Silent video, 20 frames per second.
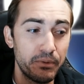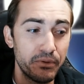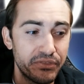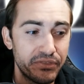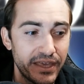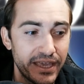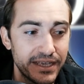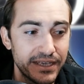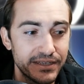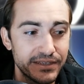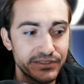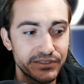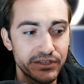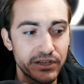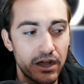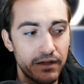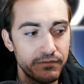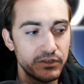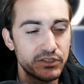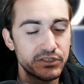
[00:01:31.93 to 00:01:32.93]
things,
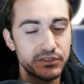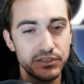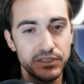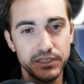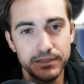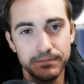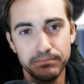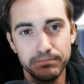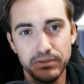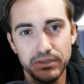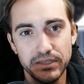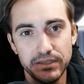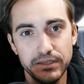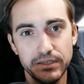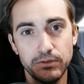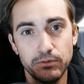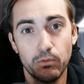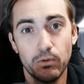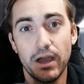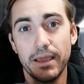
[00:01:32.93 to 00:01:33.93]
obviously completely
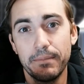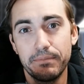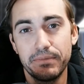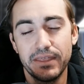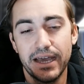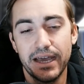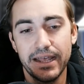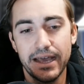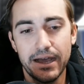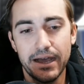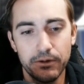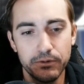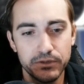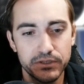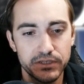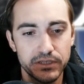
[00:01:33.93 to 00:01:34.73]
wipe that out.